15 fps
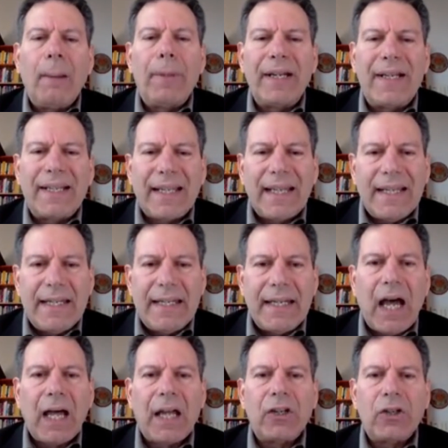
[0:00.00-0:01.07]
but it
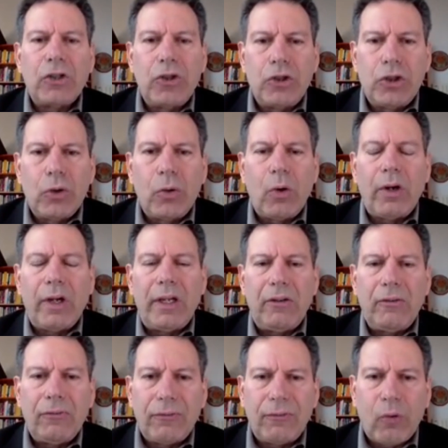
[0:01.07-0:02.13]
cannot
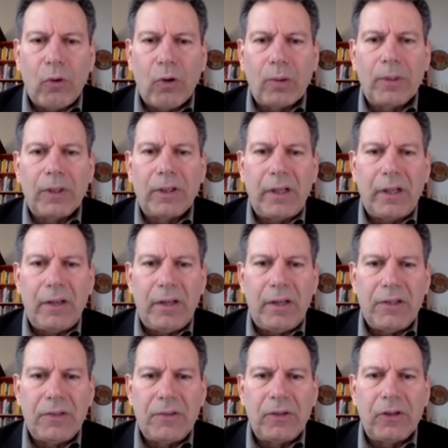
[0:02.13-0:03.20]
join formally
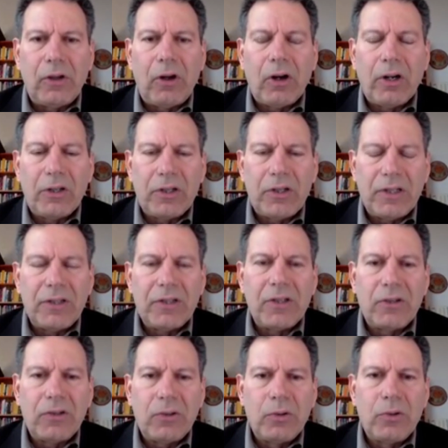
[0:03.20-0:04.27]
these large
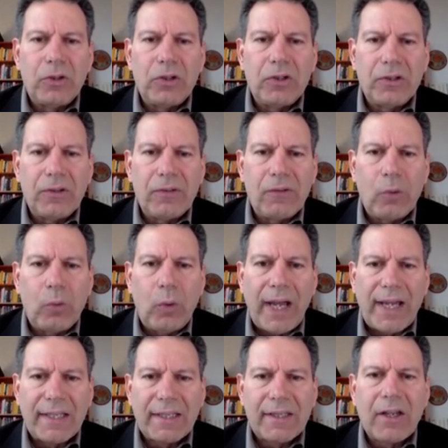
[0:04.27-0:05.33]
institutions of the
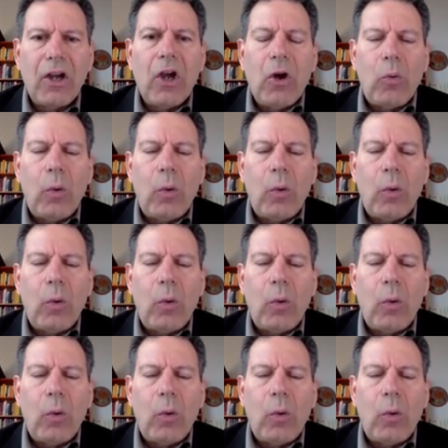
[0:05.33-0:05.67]
West